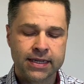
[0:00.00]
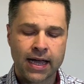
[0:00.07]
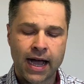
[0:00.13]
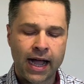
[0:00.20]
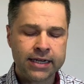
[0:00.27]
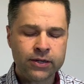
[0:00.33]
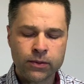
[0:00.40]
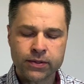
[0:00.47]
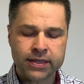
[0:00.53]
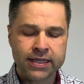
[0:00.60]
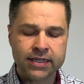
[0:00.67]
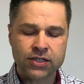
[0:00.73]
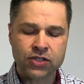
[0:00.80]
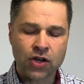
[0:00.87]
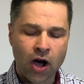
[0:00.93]
I don't
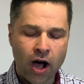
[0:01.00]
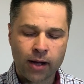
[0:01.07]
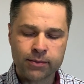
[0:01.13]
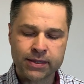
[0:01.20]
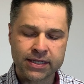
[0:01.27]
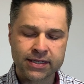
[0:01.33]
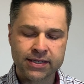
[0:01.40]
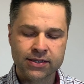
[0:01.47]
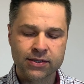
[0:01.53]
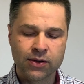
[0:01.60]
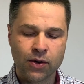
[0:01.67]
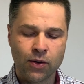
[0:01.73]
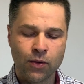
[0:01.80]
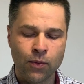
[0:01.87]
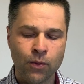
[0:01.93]
think Thomas
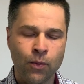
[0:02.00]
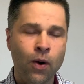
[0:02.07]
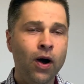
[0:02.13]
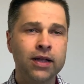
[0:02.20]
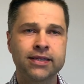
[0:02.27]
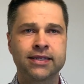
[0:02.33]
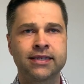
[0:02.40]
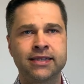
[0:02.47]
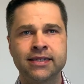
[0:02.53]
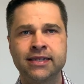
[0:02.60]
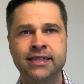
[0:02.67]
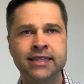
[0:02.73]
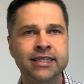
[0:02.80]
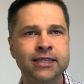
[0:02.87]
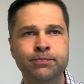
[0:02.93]
wants to
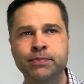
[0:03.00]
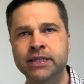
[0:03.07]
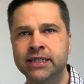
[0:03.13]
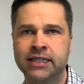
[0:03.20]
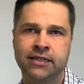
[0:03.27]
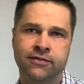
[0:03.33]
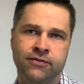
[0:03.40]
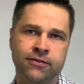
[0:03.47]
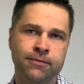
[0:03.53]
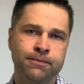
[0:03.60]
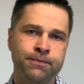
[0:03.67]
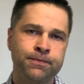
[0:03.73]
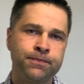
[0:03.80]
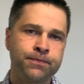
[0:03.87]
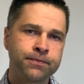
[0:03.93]
disbelieve.
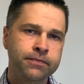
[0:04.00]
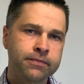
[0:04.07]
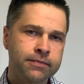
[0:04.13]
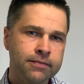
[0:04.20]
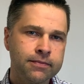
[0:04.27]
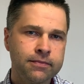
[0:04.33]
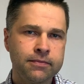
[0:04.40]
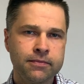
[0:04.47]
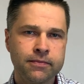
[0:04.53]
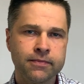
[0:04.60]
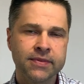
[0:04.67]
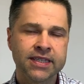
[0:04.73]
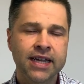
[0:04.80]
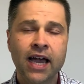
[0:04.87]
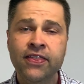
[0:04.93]

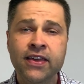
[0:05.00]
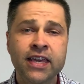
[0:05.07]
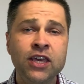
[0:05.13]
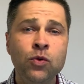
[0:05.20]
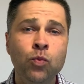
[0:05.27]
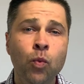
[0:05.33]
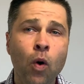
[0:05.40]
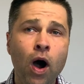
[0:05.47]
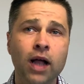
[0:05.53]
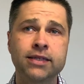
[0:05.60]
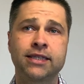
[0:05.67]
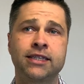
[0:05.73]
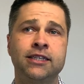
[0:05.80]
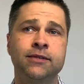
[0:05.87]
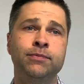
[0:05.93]
I think he
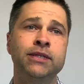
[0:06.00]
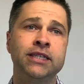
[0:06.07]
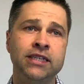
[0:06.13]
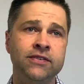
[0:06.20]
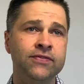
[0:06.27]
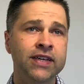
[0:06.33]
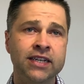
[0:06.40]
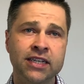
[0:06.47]
wants to believe that